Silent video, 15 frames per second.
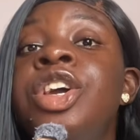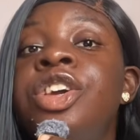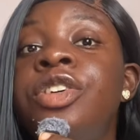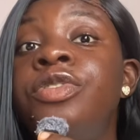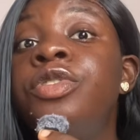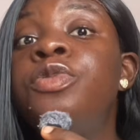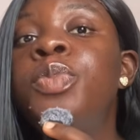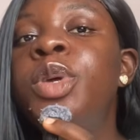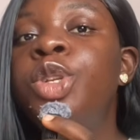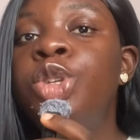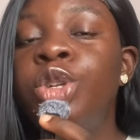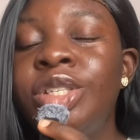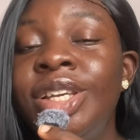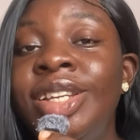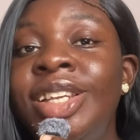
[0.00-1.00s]
If you've been
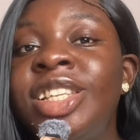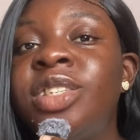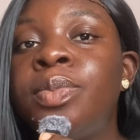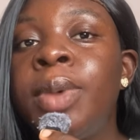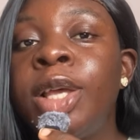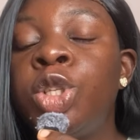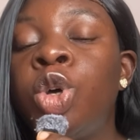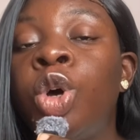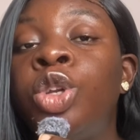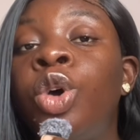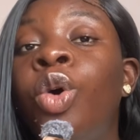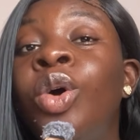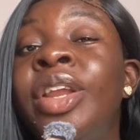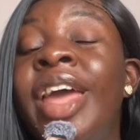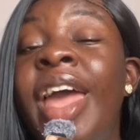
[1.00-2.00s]
using this method
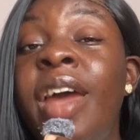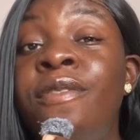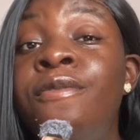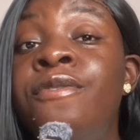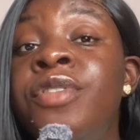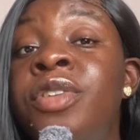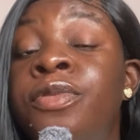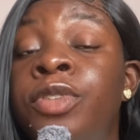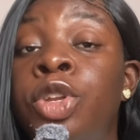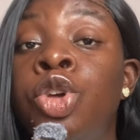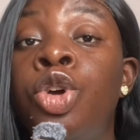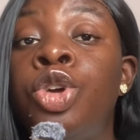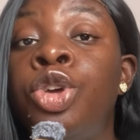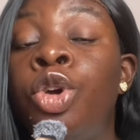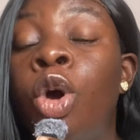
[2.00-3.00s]
on every
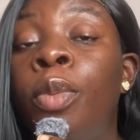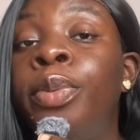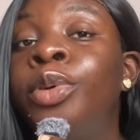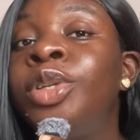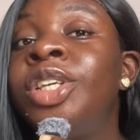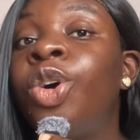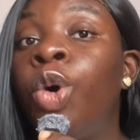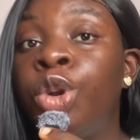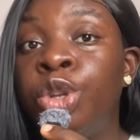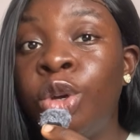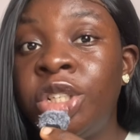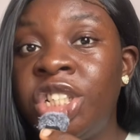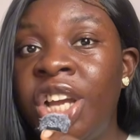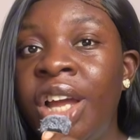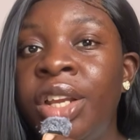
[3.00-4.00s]
video you upload on your
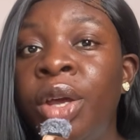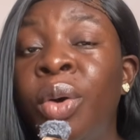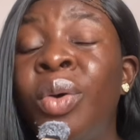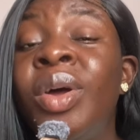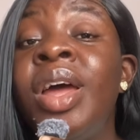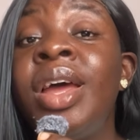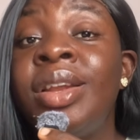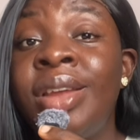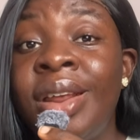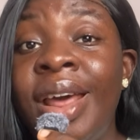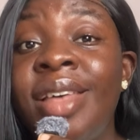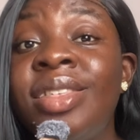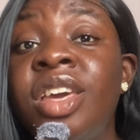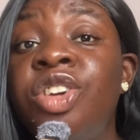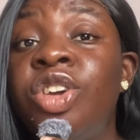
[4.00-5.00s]
channel, then
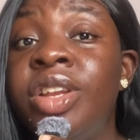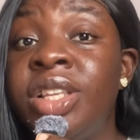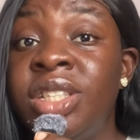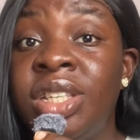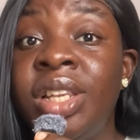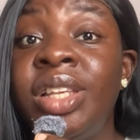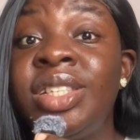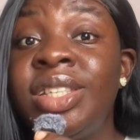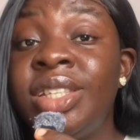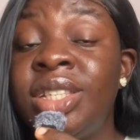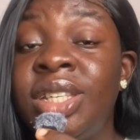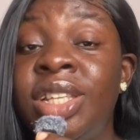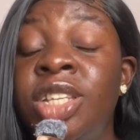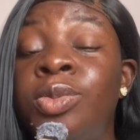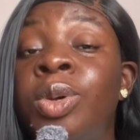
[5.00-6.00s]
I think you need to listen
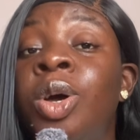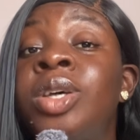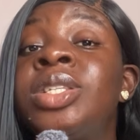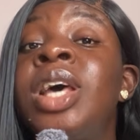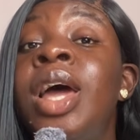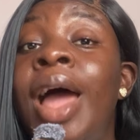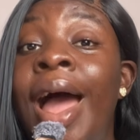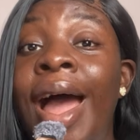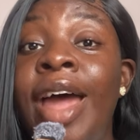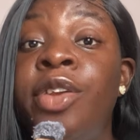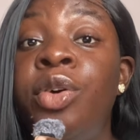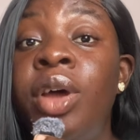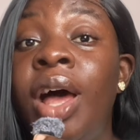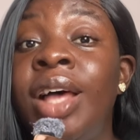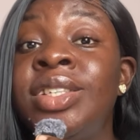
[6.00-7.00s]
to this, because I
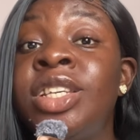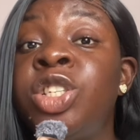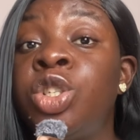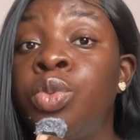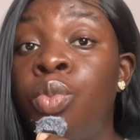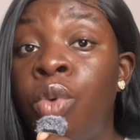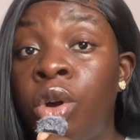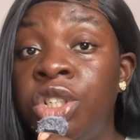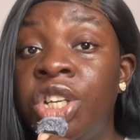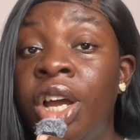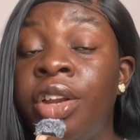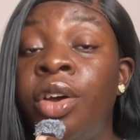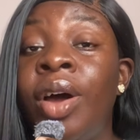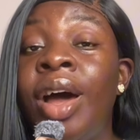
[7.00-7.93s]
know as a small channel,